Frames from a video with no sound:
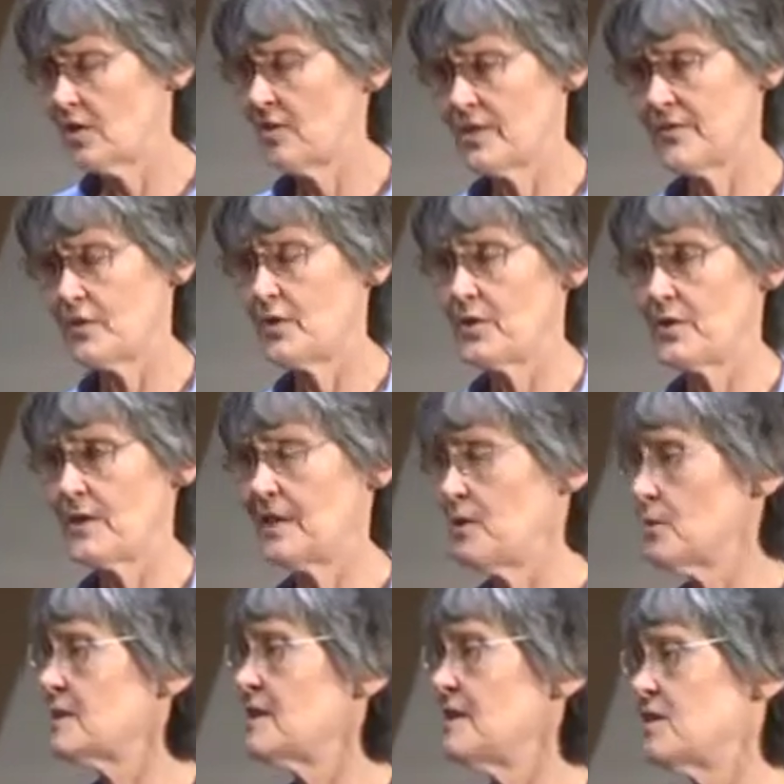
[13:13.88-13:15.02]
of 3
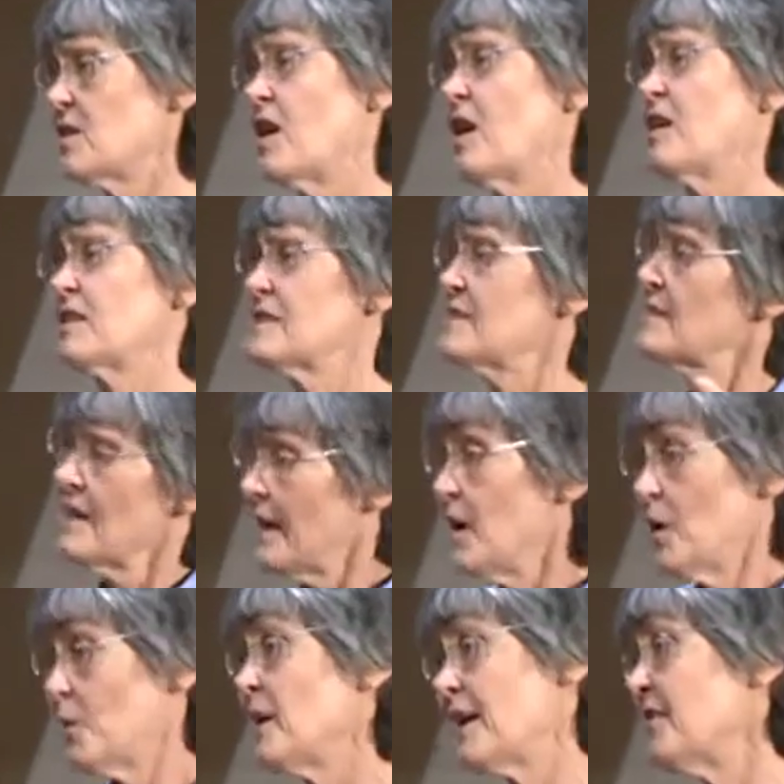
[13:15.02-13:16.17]
naughty dogs,
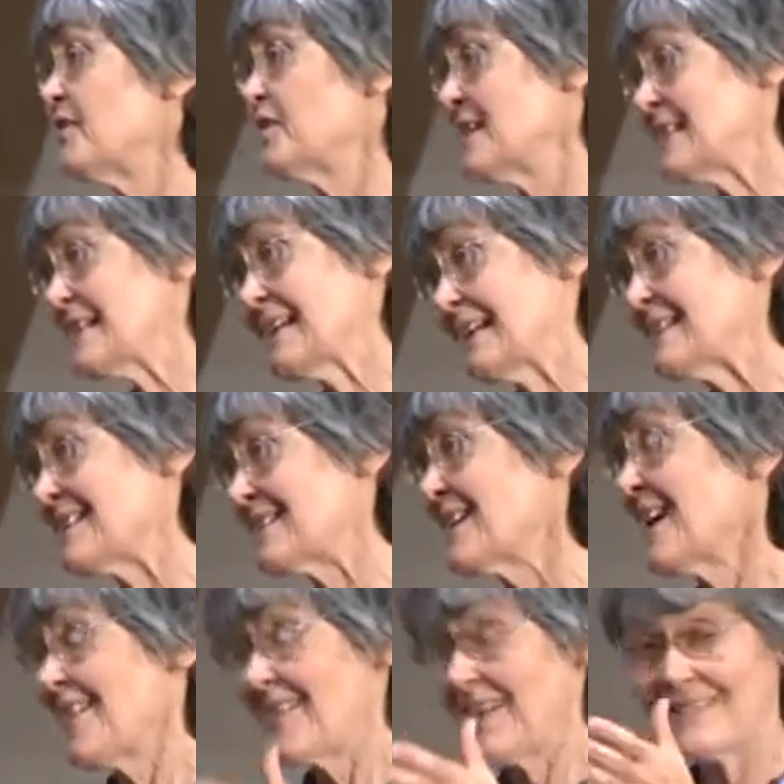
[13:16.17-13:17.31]
whatever it is
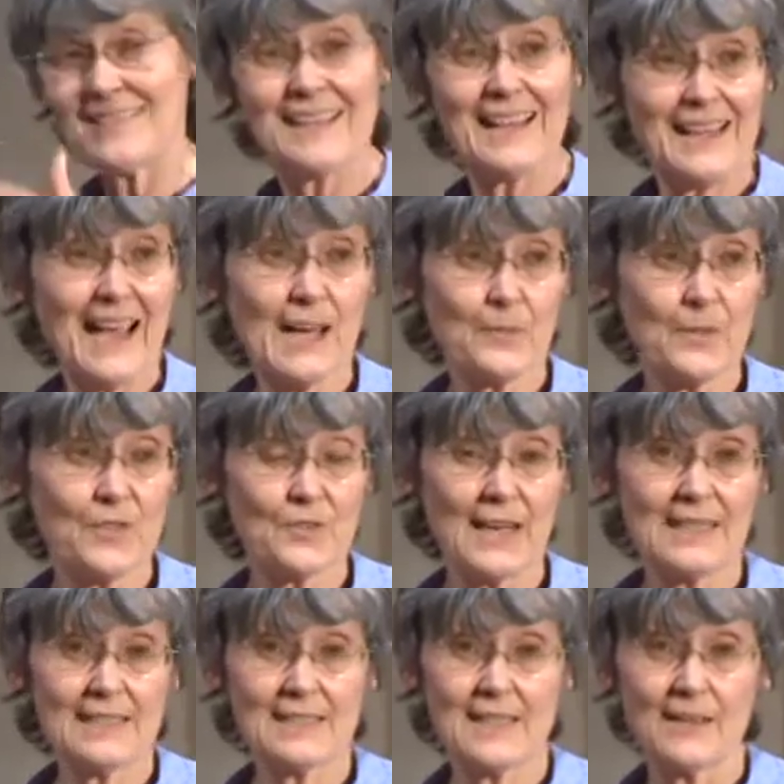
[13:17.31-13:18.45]
that I would
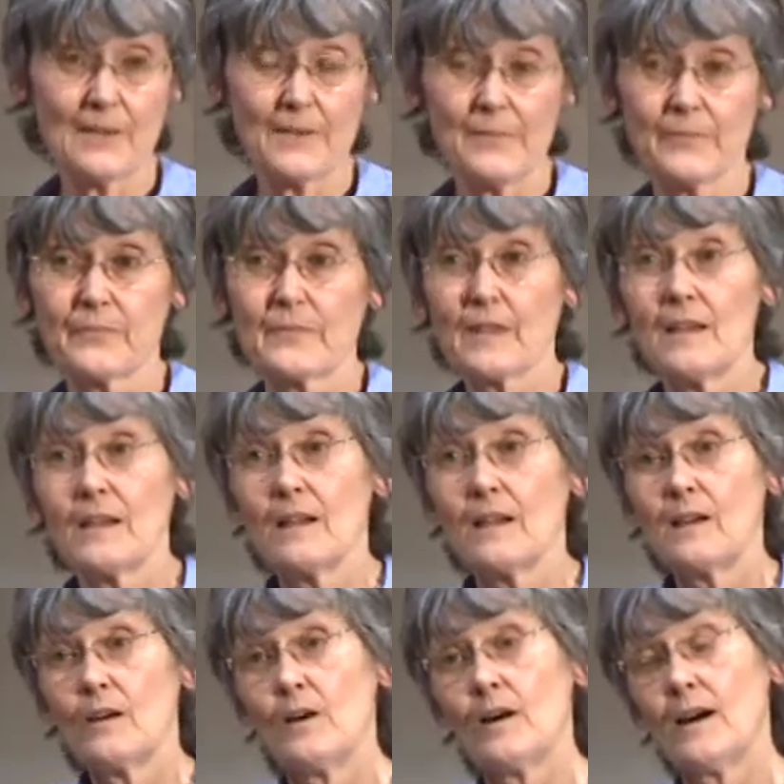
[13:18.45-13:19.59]
write down.
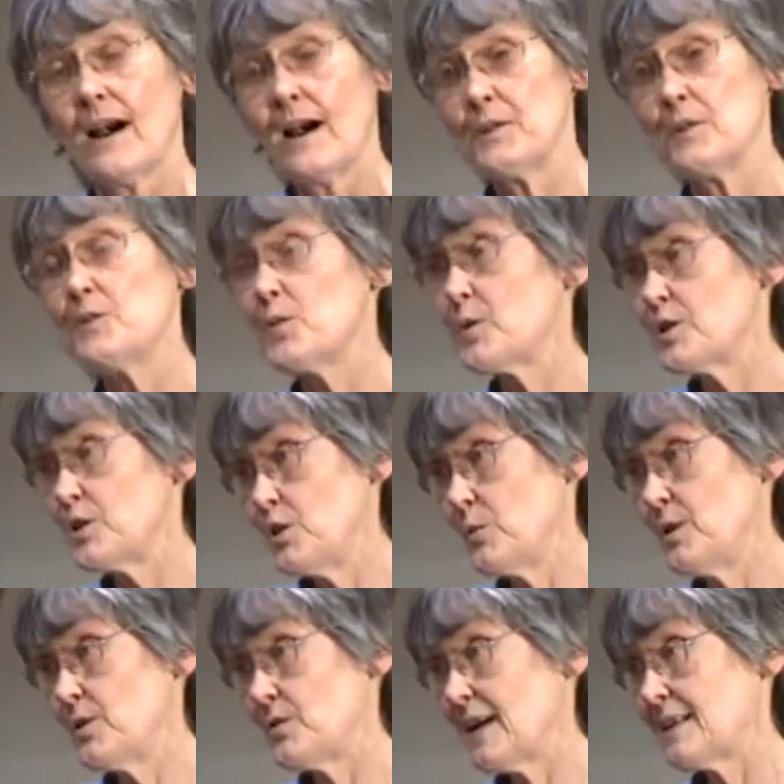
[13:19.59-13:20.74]
I don't know what you
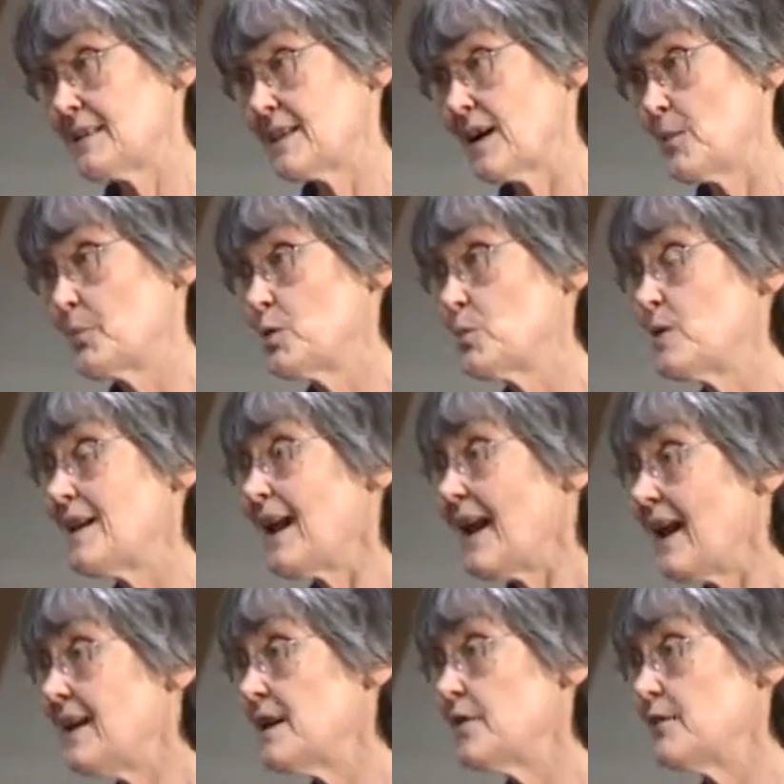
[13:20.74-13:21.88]
would write down, but would
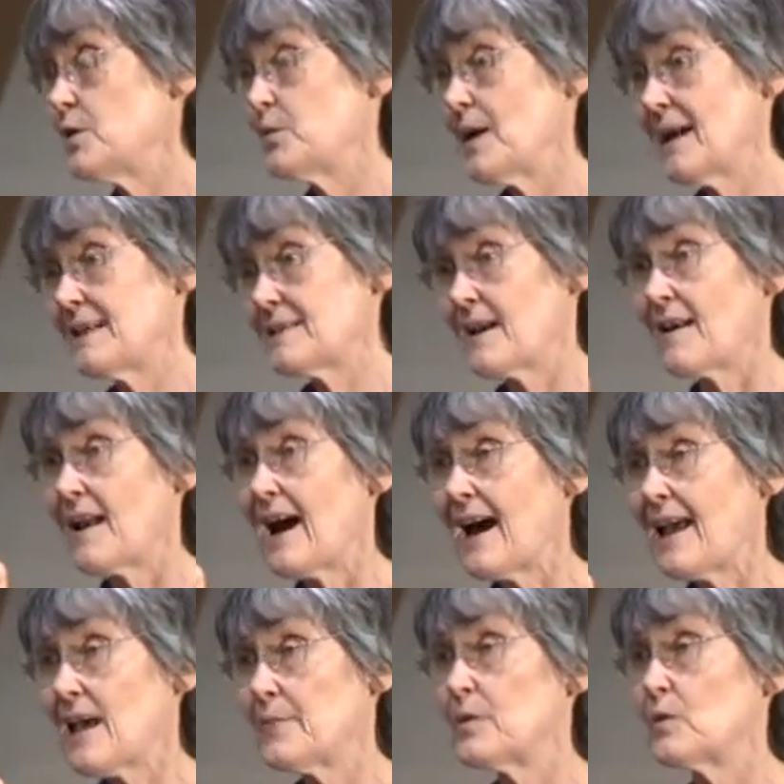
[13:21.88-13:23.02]
any of you write down, I
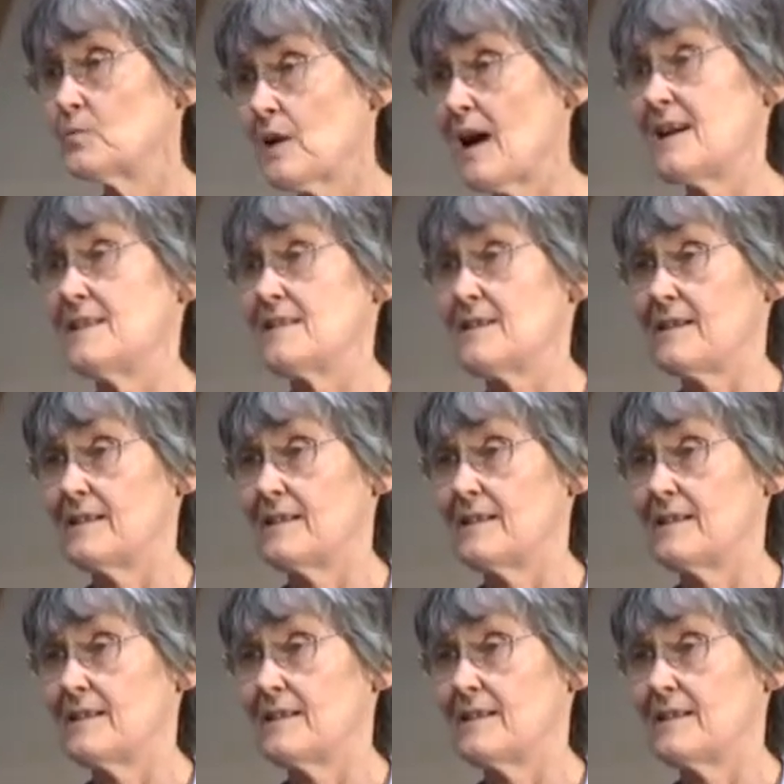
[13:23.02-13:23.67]
am a writer?